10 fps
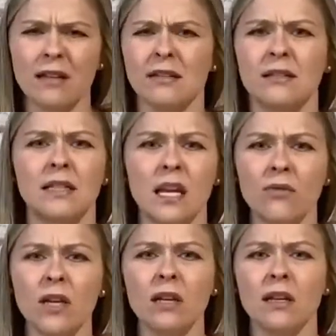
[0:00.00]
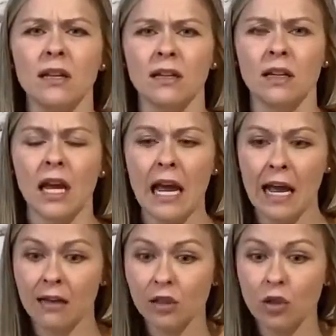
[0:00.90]
Save it, and
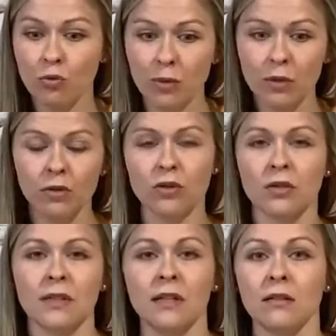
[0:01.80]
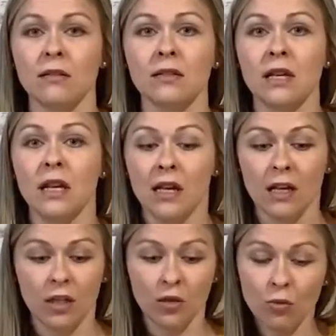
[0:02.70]
as you build your skills,
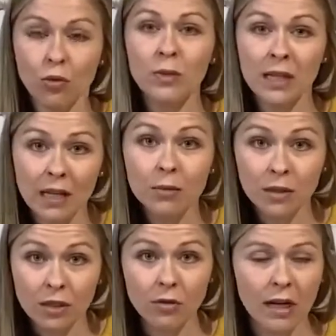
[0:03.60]
you will be able to do it.